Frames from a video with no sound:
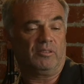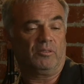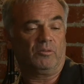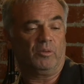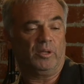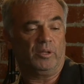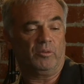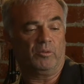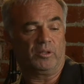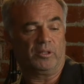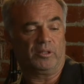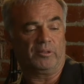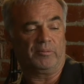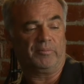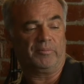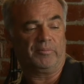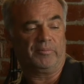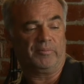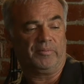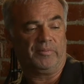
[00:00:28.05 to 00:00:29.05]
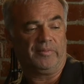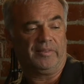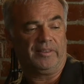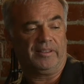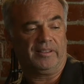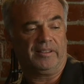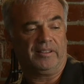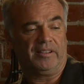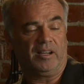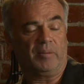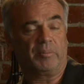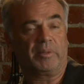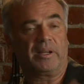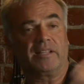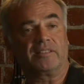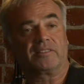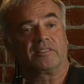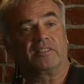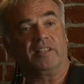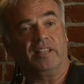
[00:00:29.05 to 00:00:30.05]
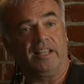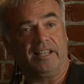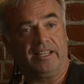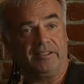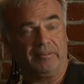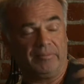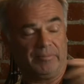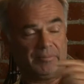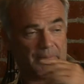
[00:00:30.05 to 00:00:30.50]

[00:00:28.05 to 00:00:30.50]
we were up against the light.